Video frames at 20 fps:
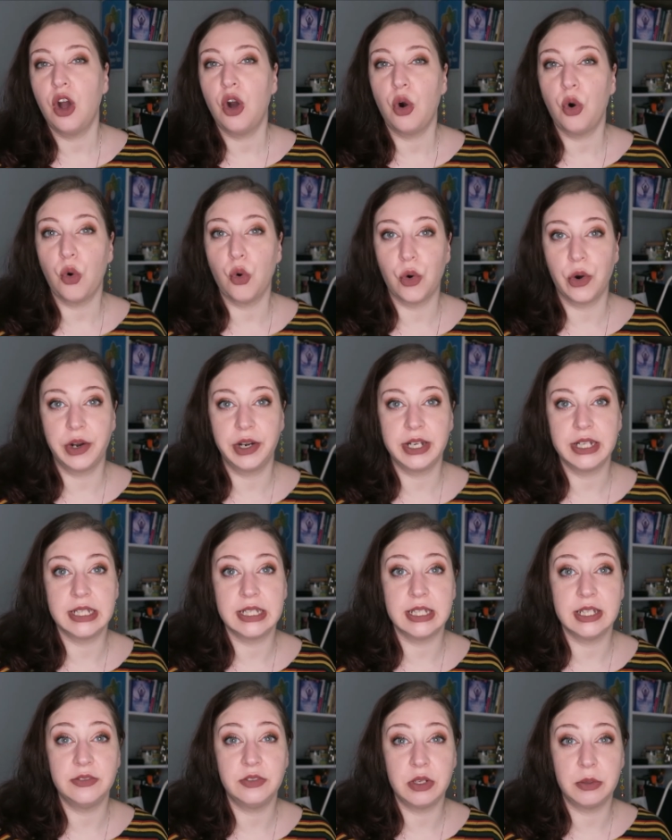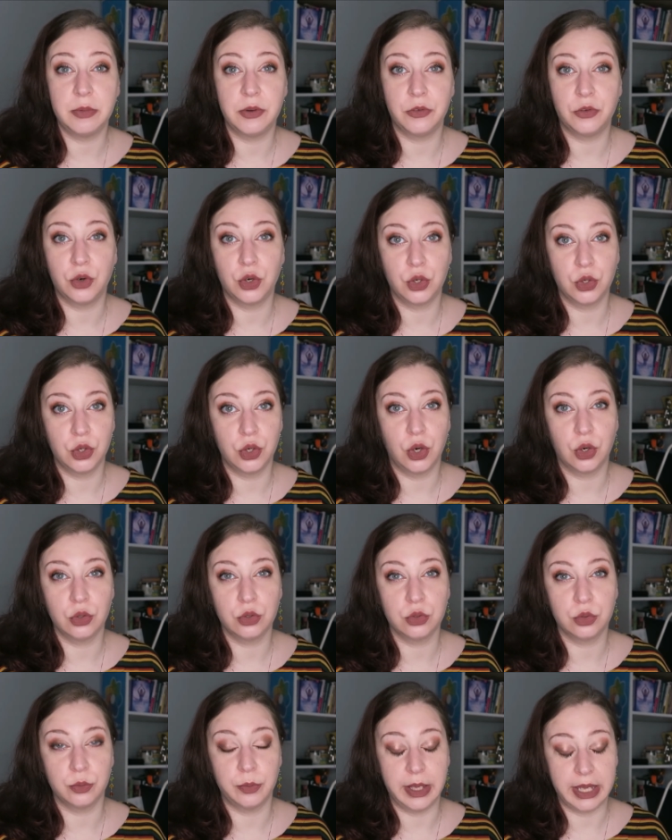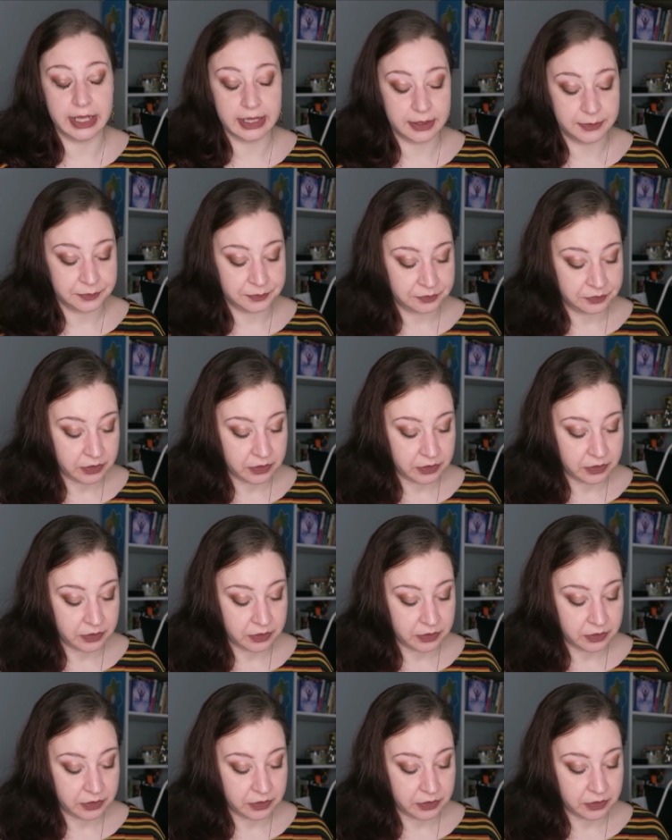or in the evening before you go to bed.